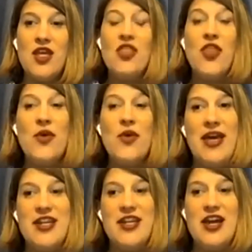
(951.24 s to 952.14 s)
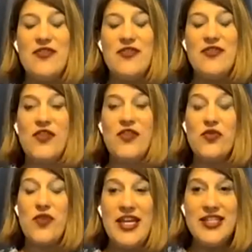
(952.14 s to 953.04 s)
Though it might not feel
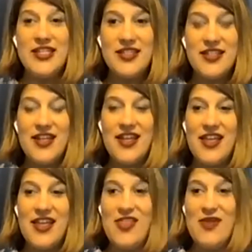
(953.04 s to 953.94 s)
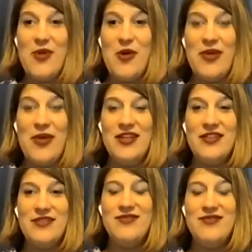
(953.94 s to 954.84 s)
great in the moment,
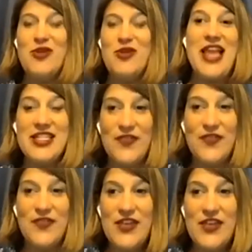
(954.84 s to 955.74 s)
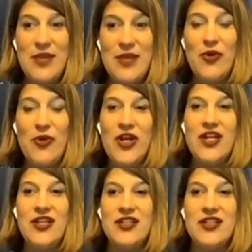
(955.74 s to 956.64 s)
nobody likes feeling
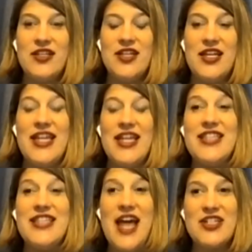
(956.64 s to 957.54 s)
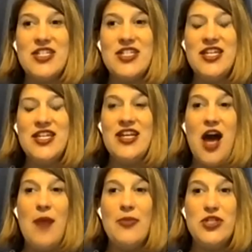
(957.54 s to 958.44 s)
bored. It's actually an
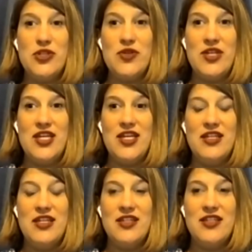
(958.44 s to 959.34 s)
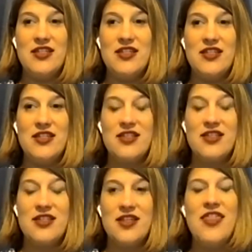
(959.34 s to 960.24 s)
opportunity.
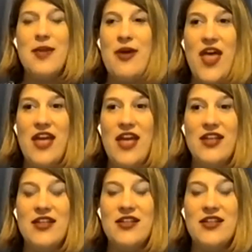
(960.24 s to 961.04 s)
Think about that.